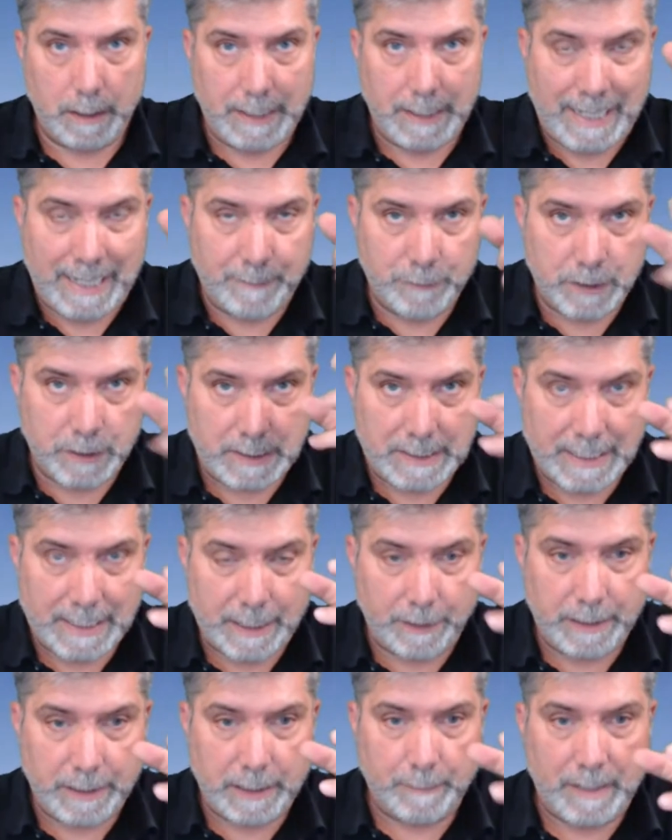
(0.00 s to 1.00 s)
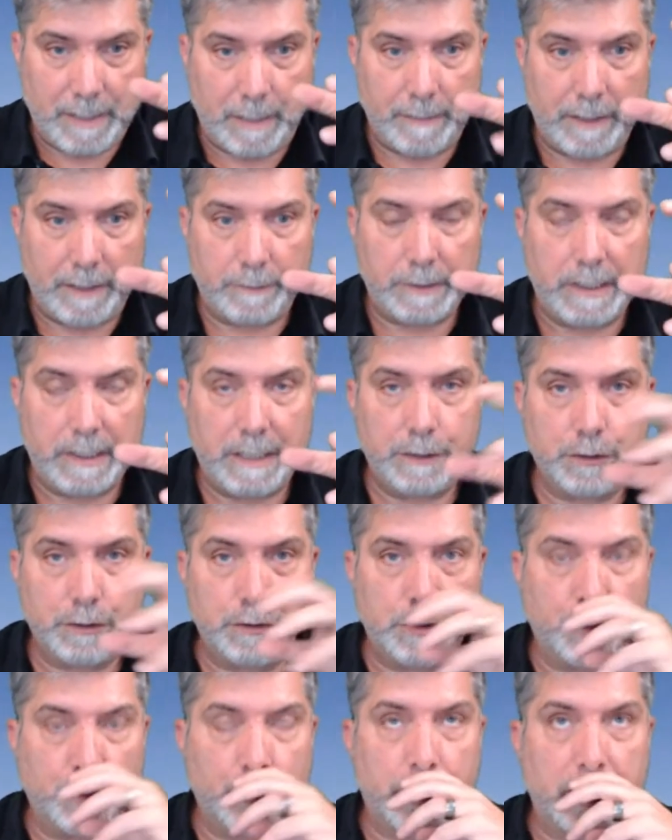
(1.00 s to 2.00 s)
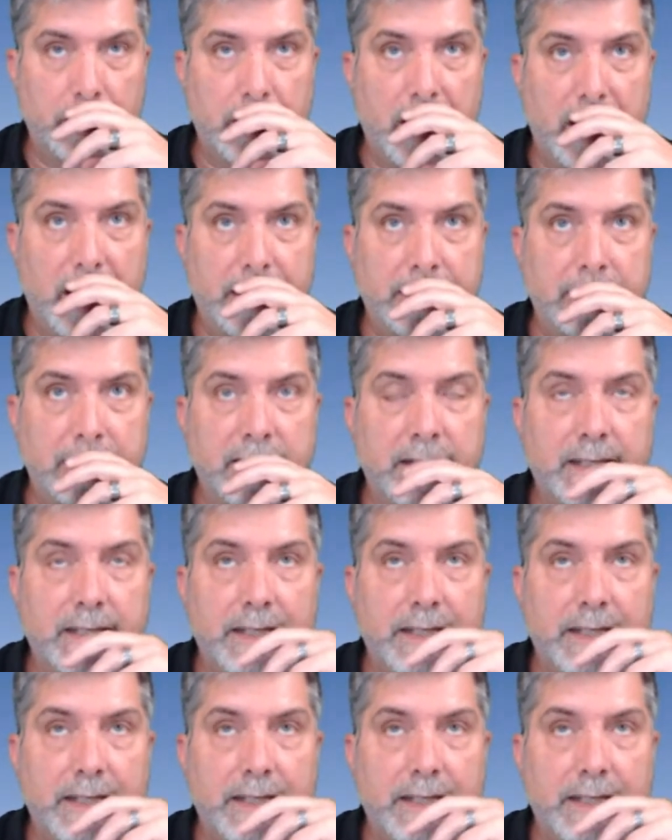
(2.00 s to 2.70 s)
came to clarity about my relationship with God,